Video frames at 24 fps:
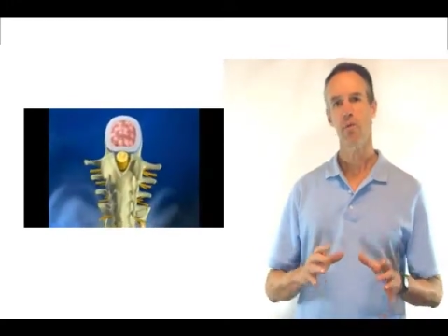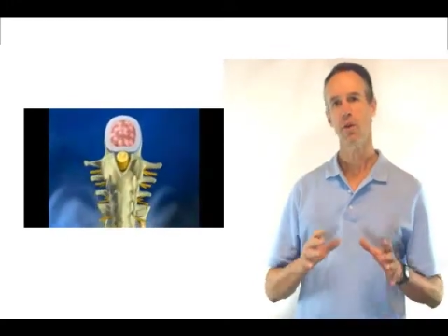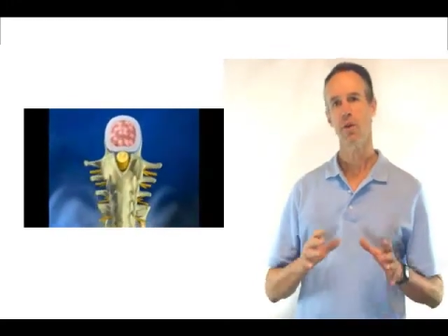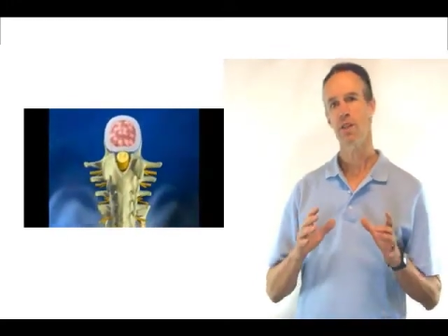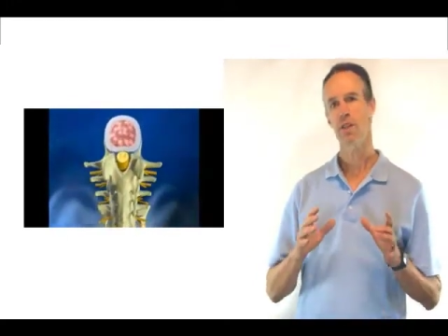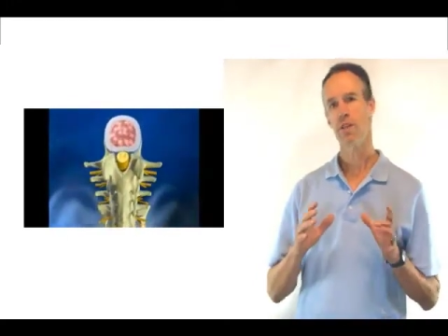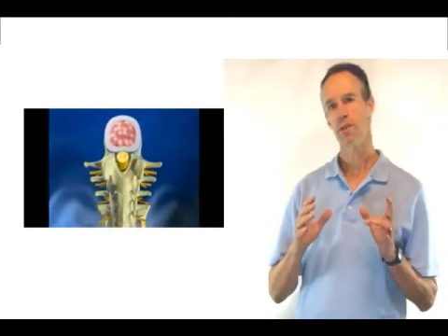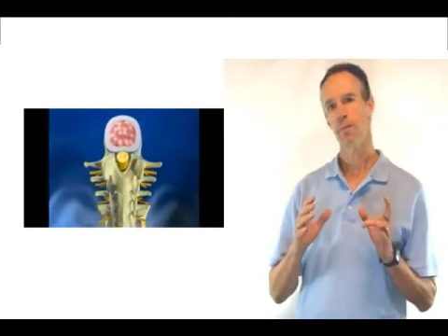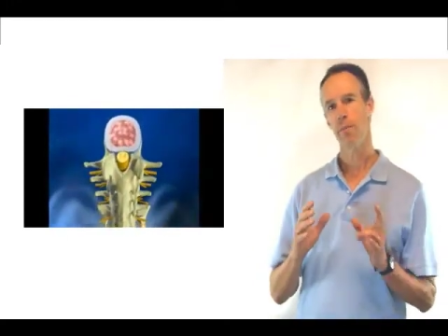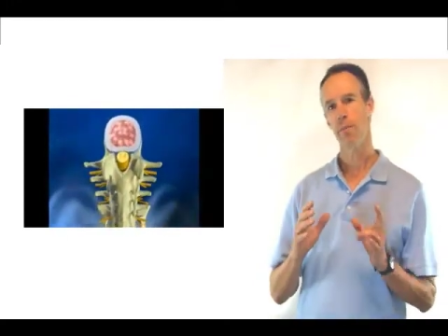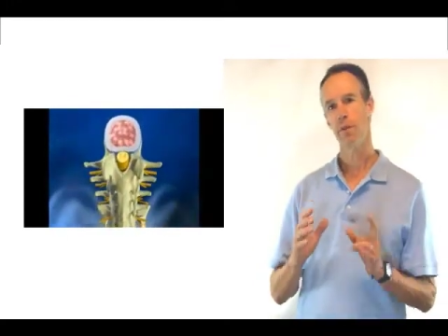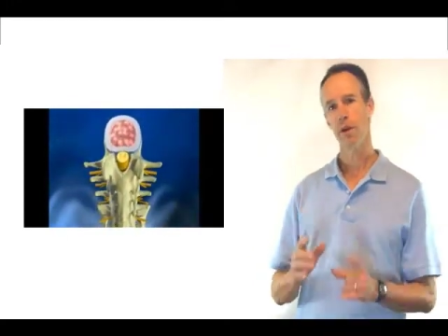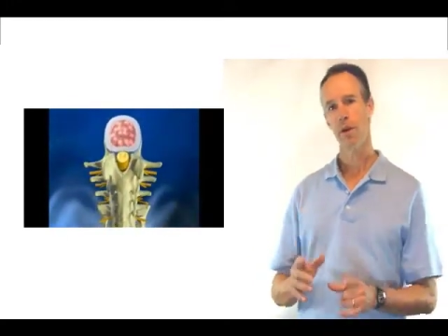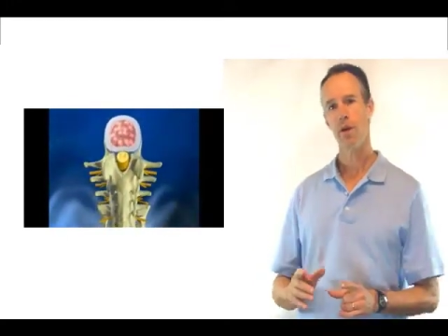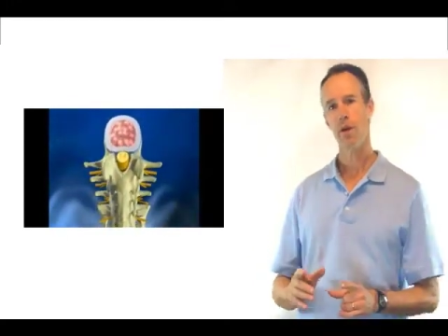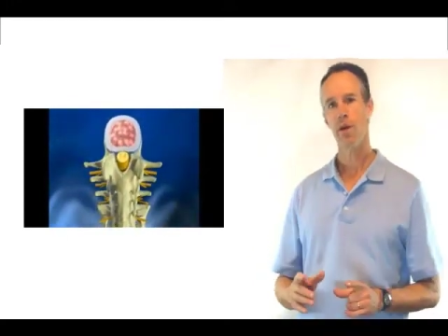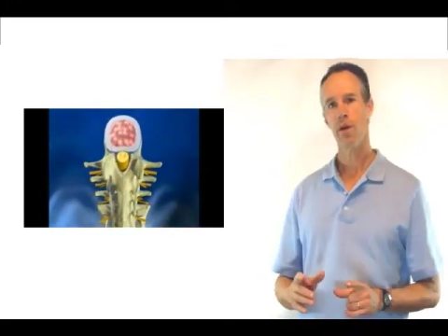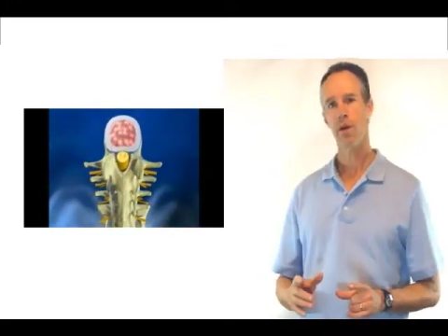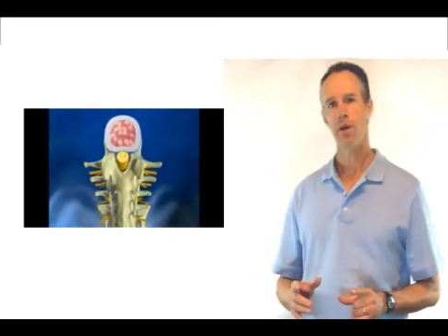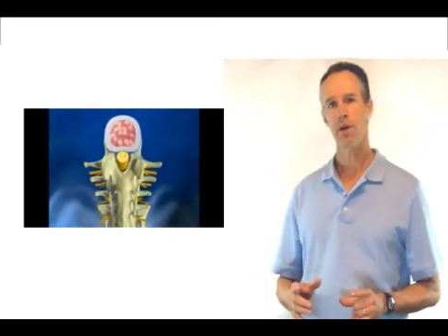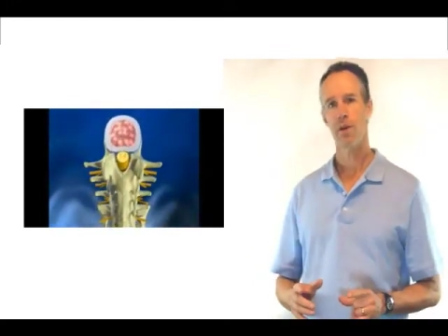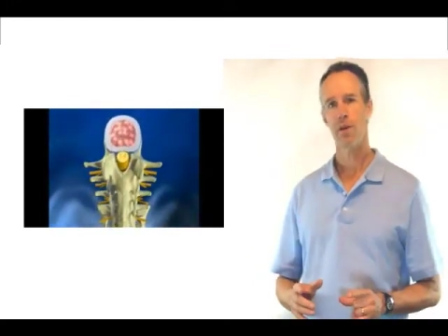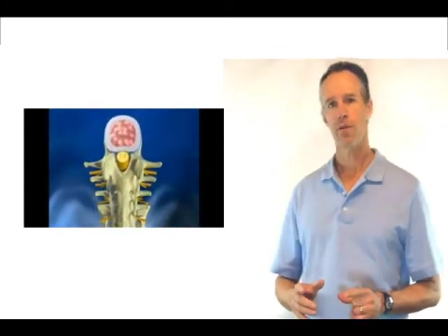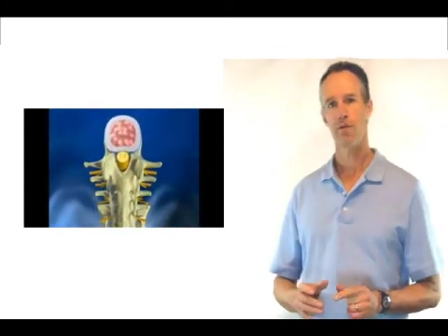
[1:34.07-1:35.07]
with some
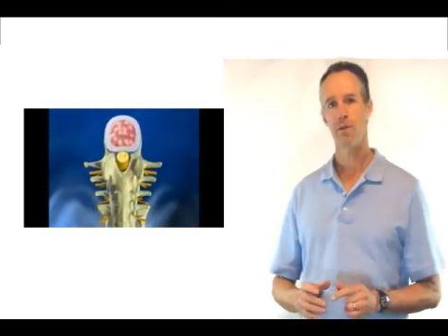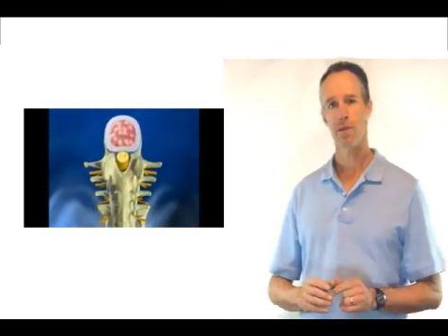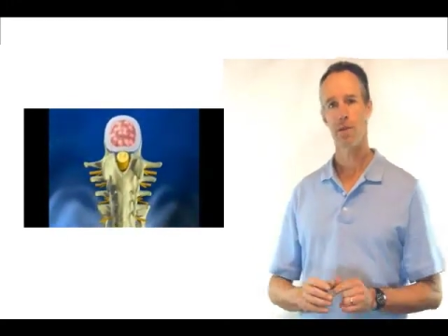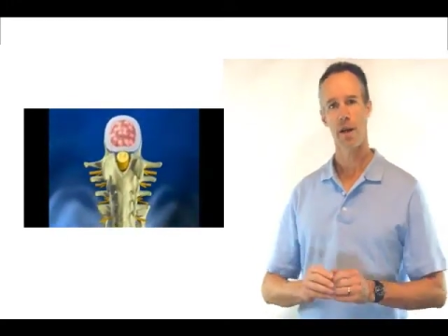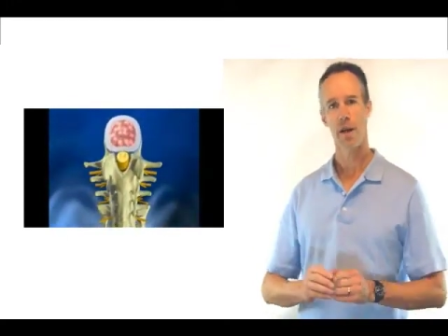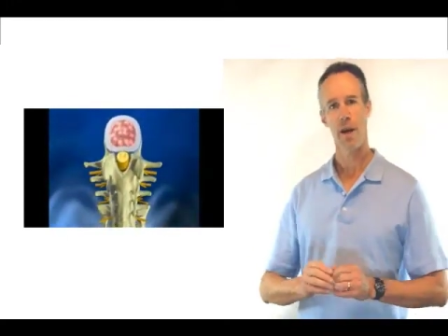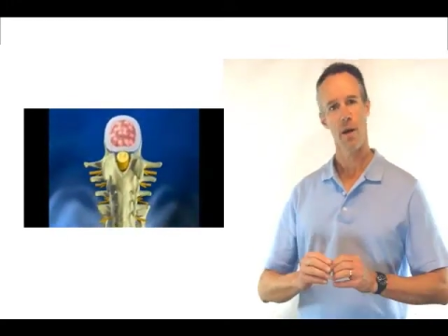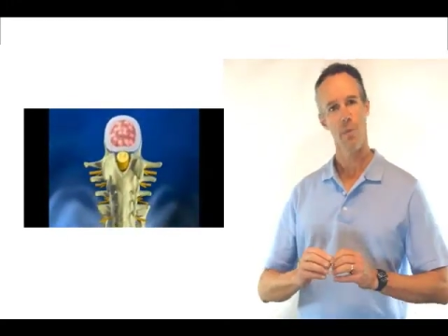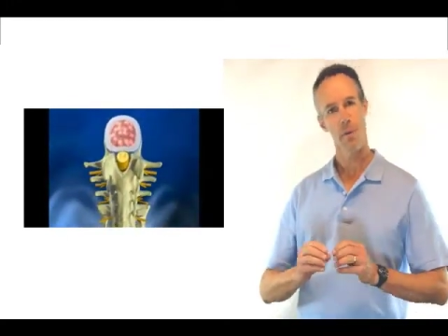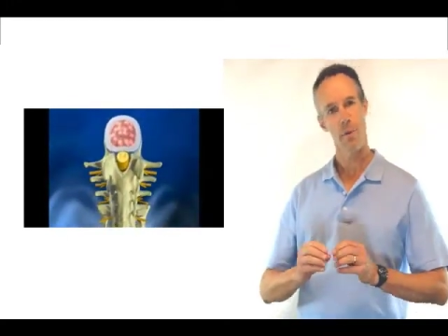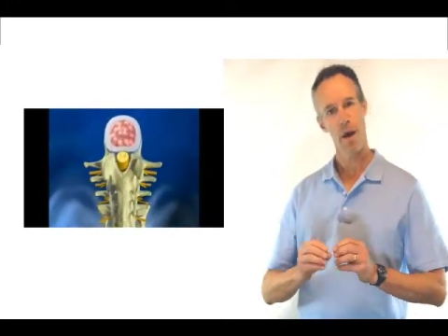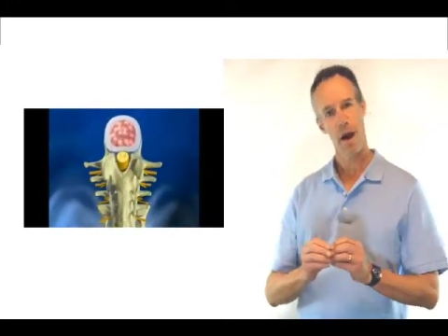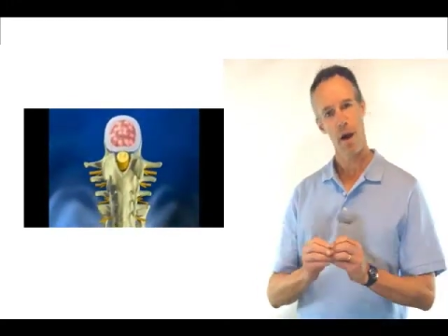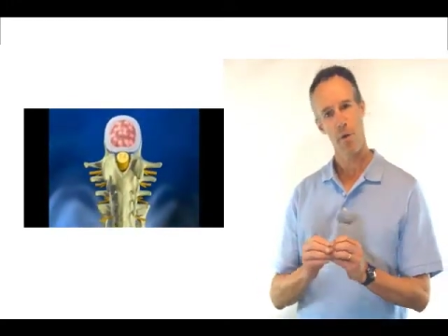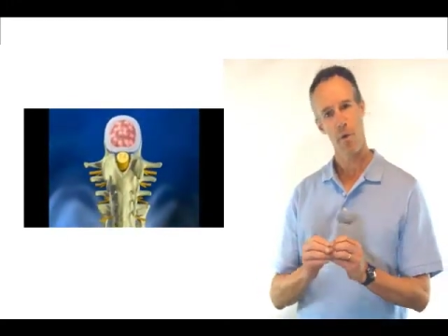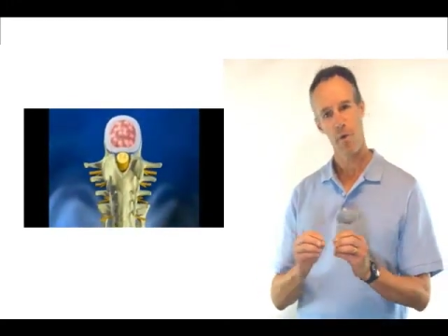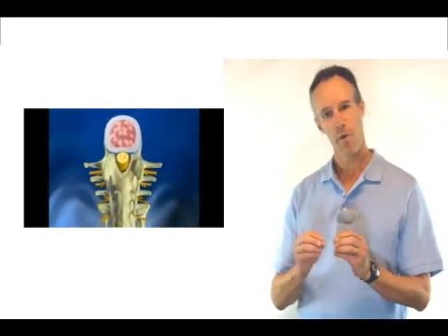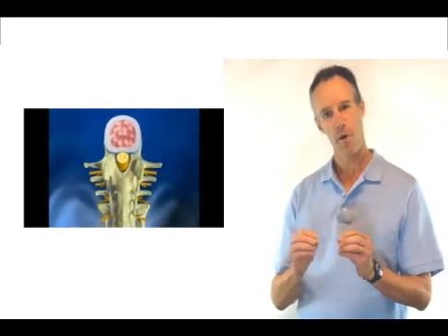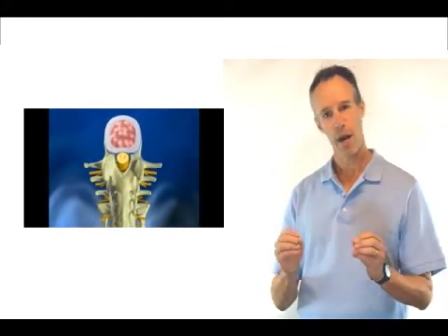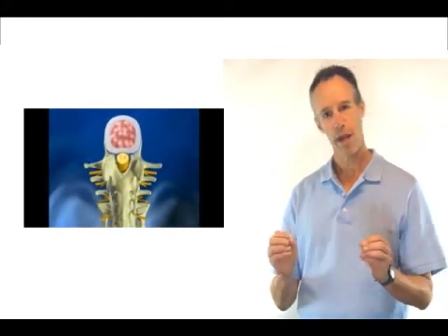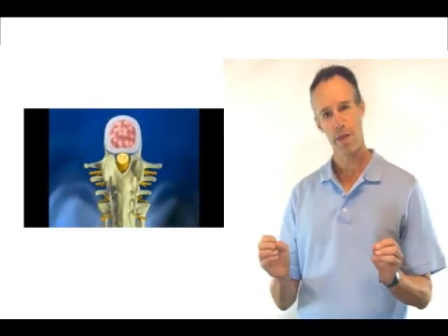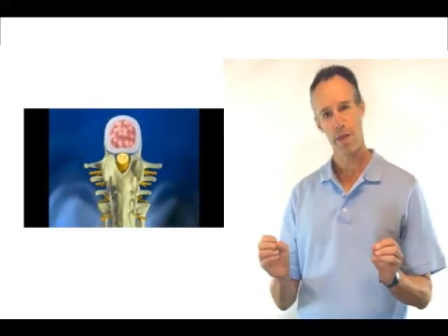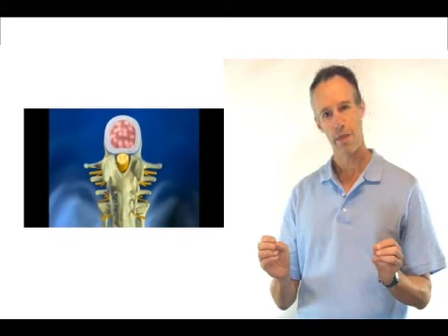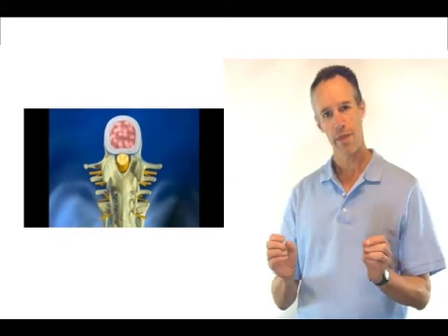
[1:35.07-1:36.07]
nerves that come out
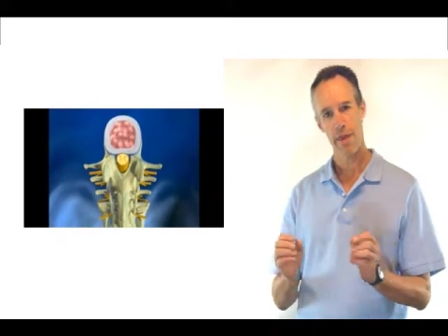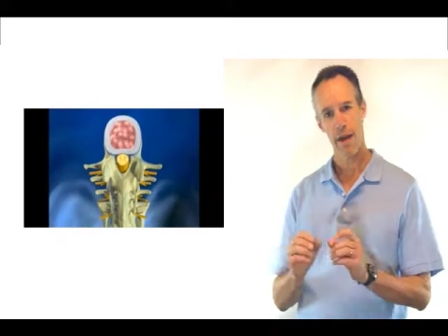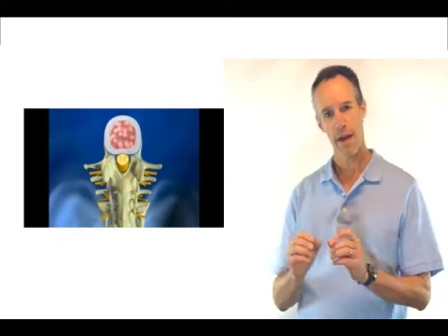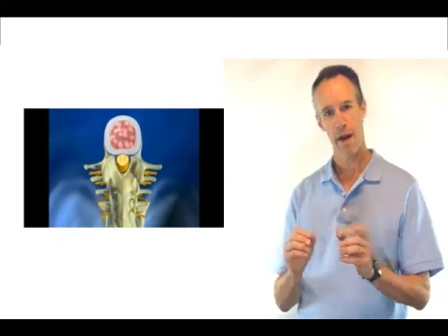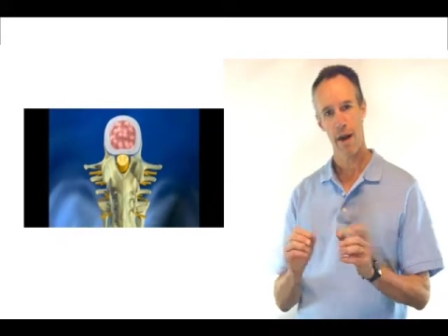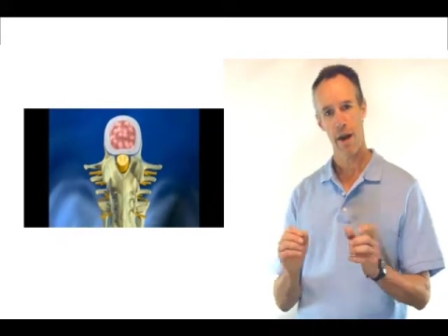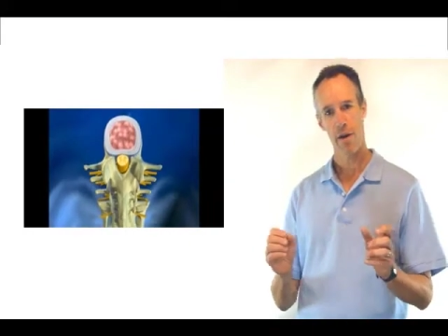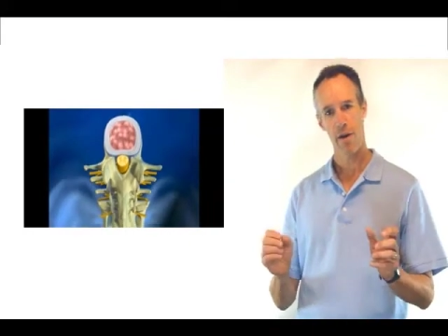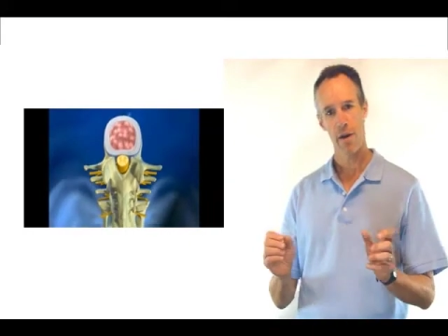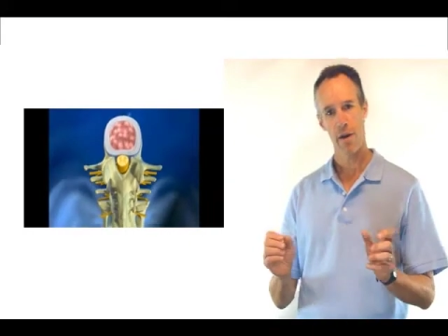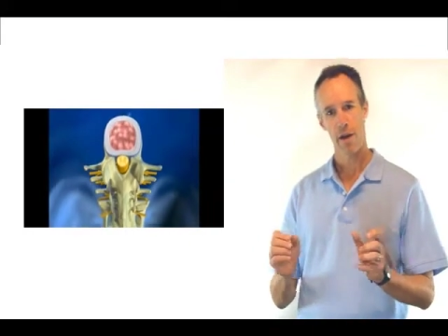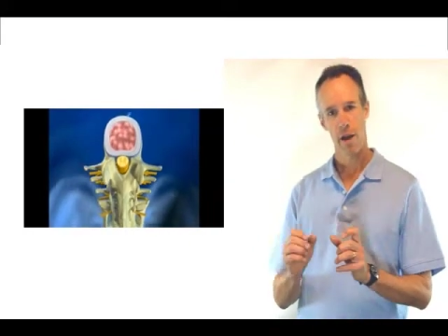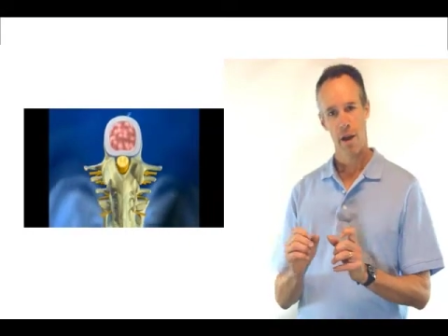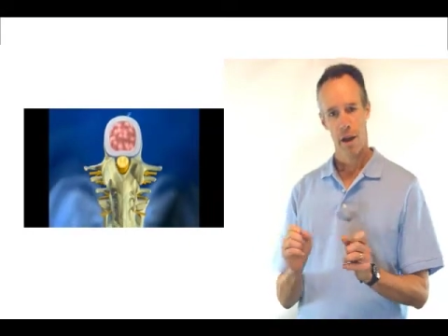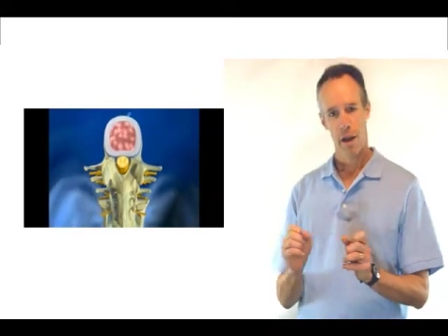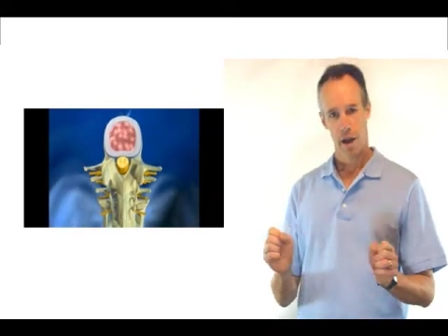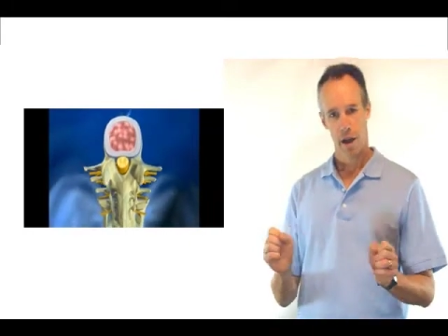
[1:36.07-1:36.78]
right there